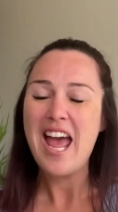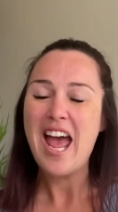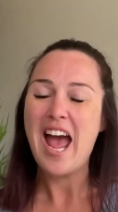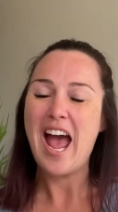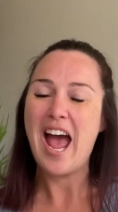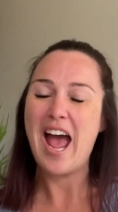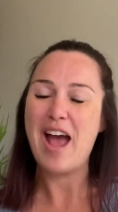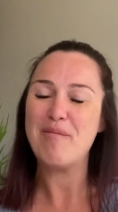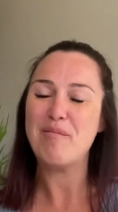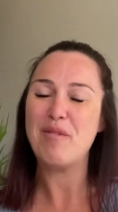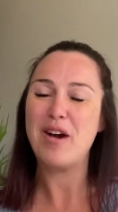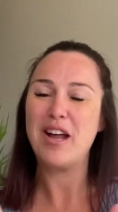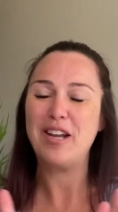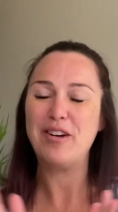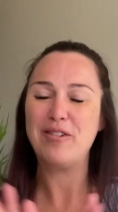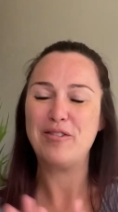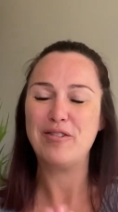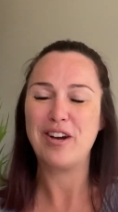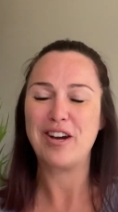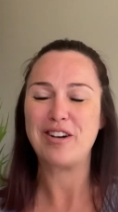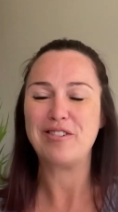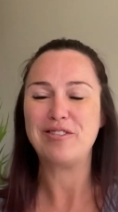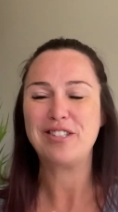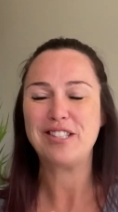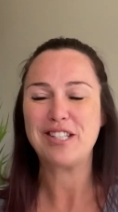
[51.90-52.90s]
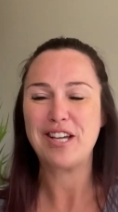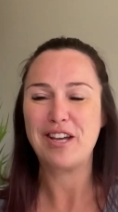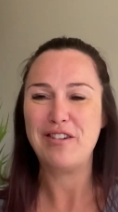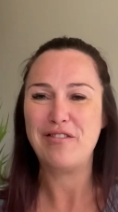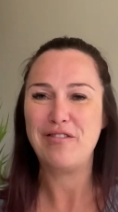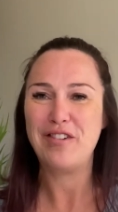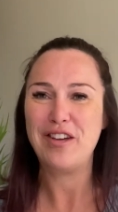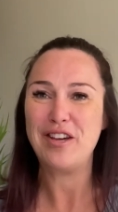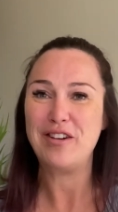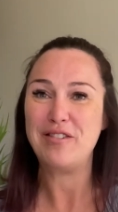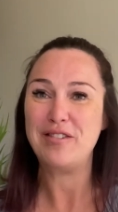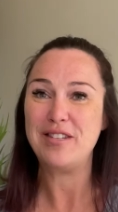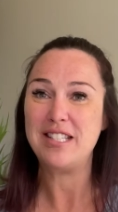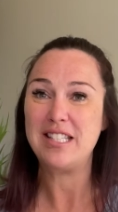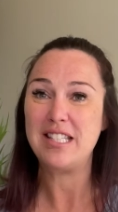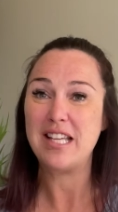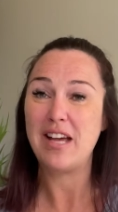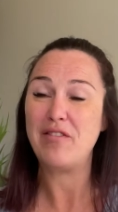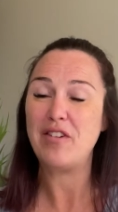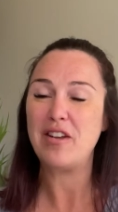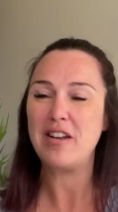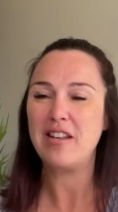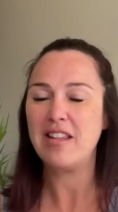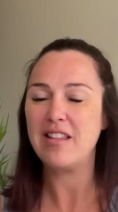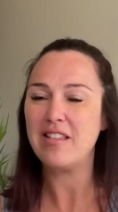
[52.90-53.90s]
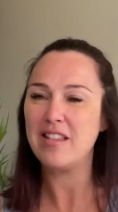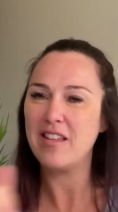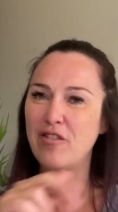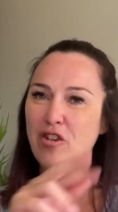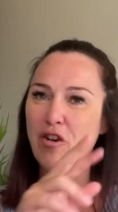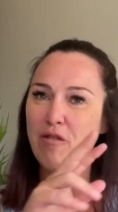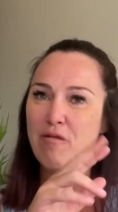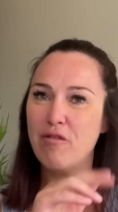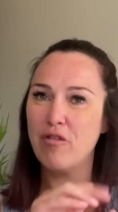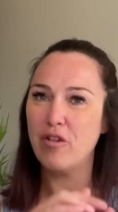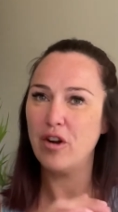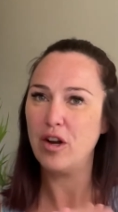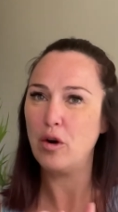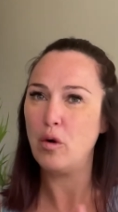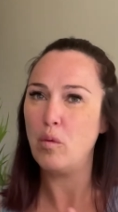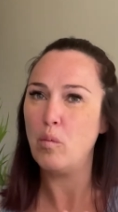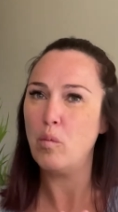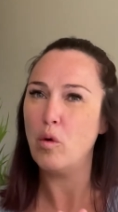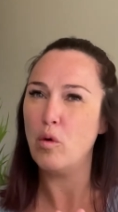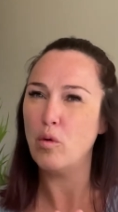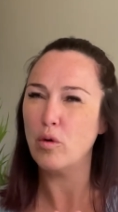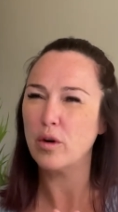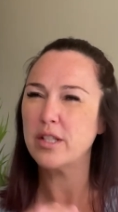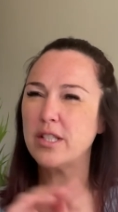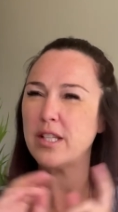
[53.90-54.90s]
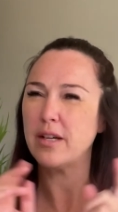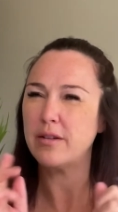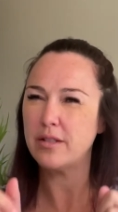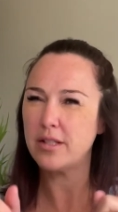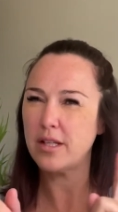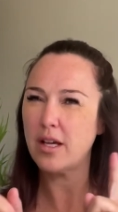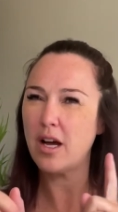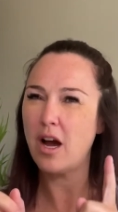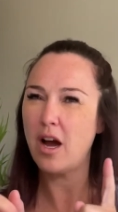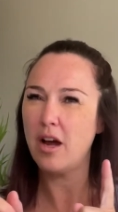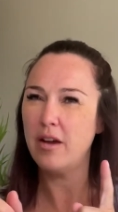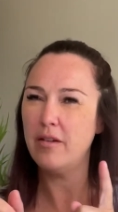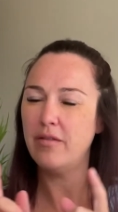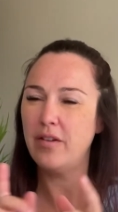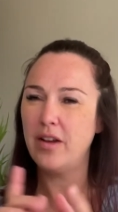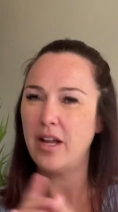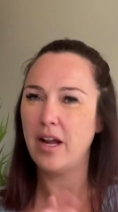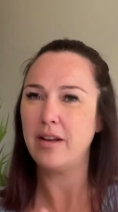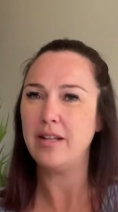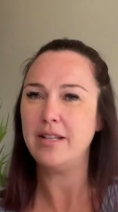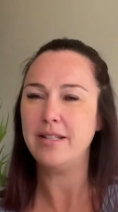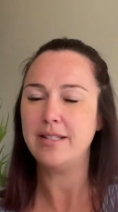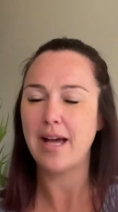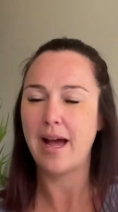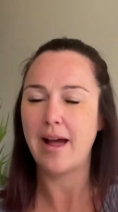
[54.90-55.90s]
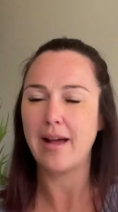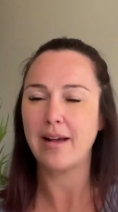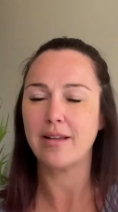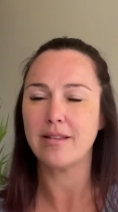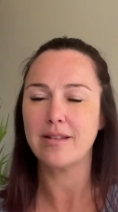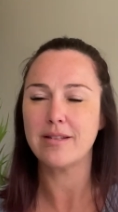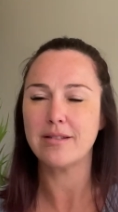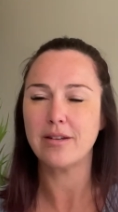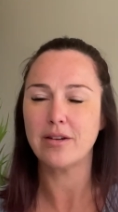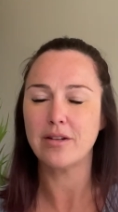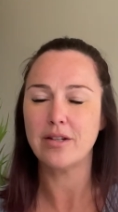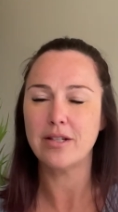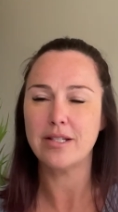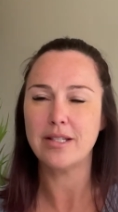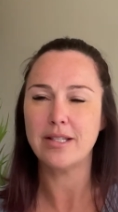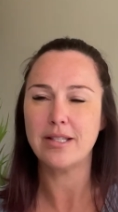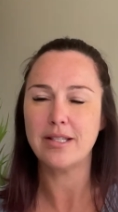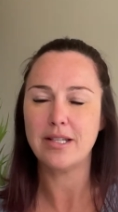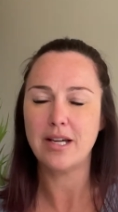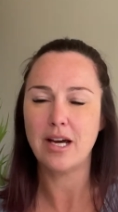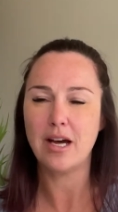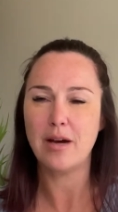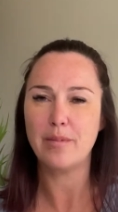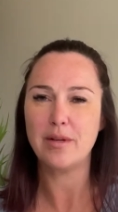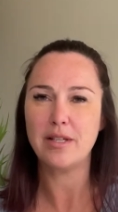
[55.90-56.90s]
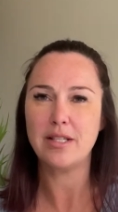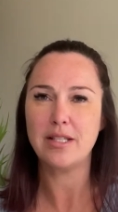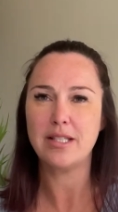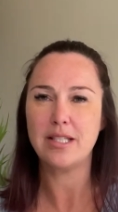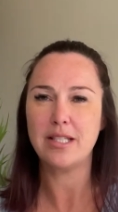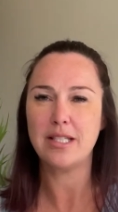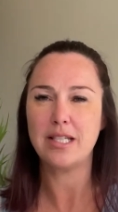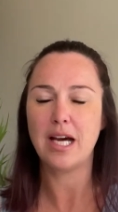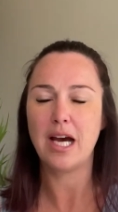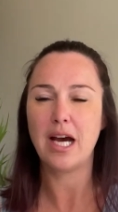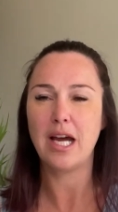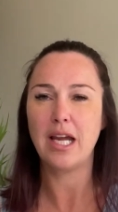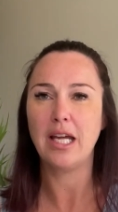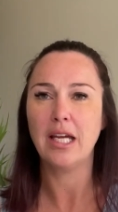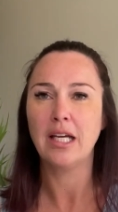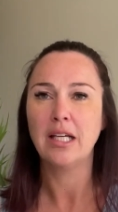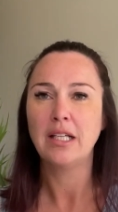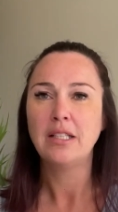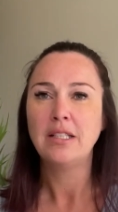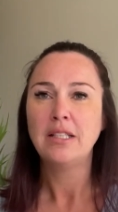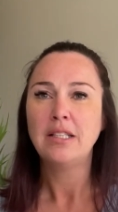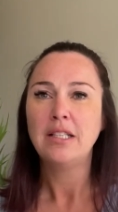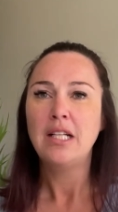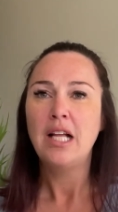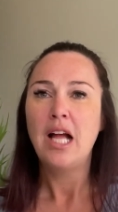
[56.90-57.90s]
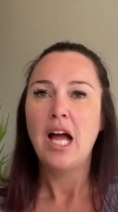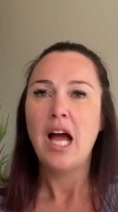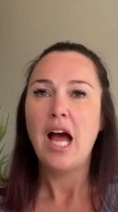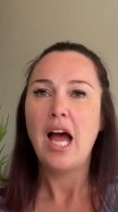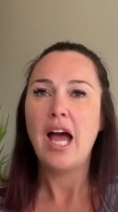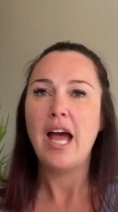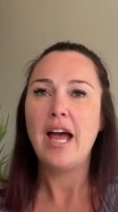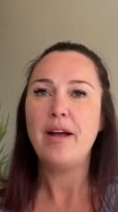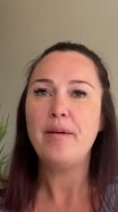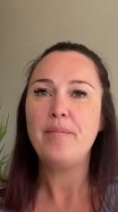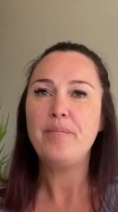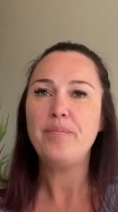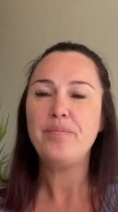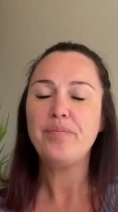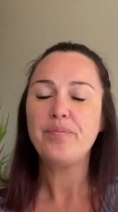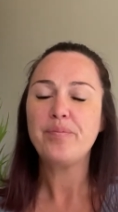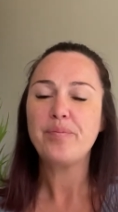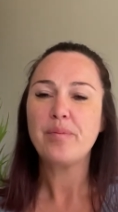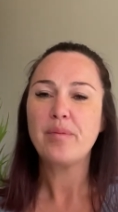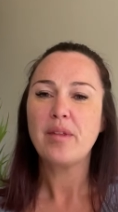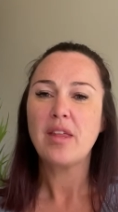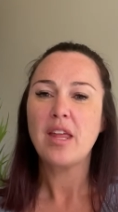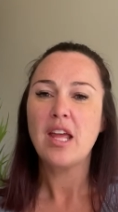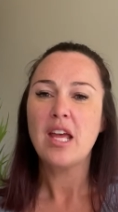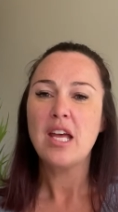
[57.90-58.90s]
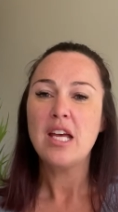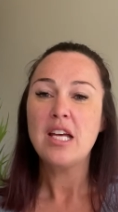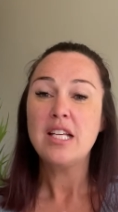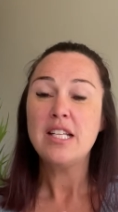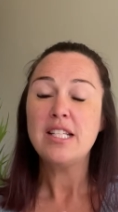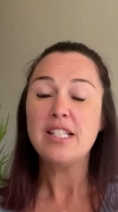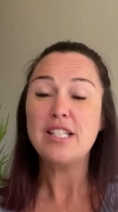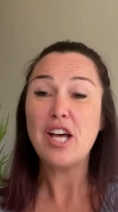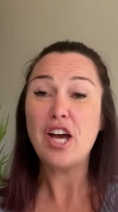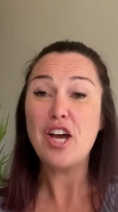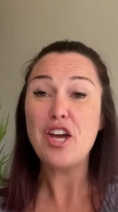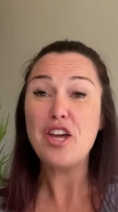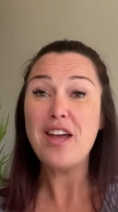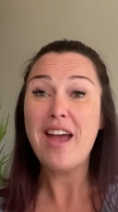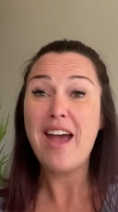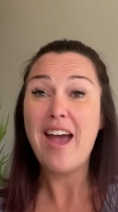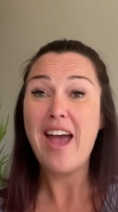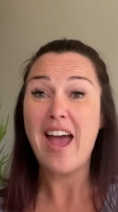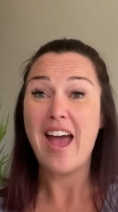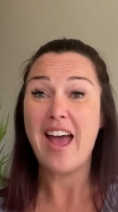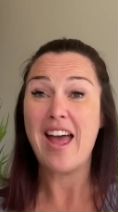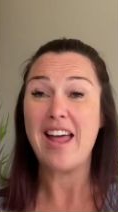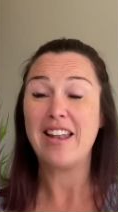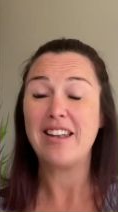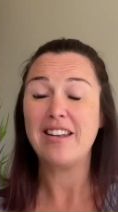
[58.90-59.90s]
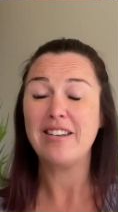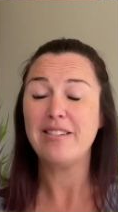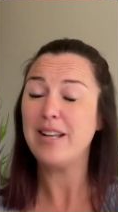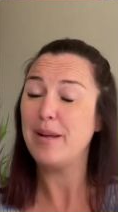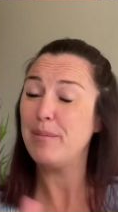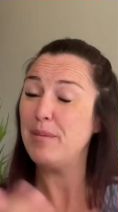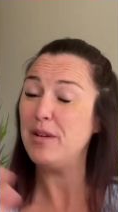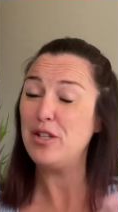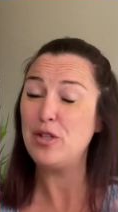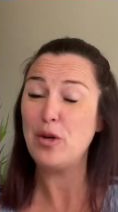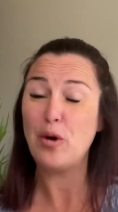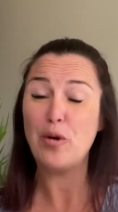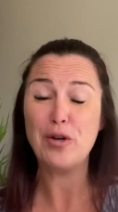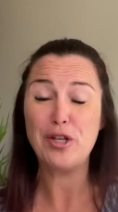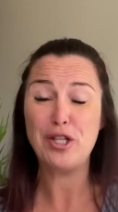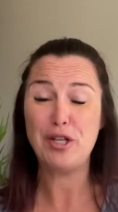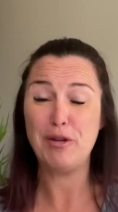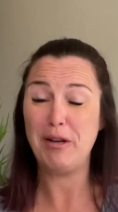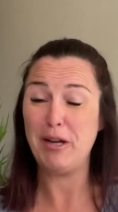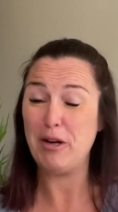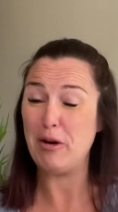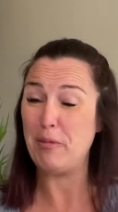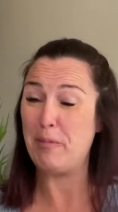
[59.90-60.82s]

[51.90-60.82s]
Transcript: and my little girl Sophie, who is seven. They've gone for a little walk, so it's hopefully only Zach that's going to disturb us today. Um, so yeah, let me talk to you a little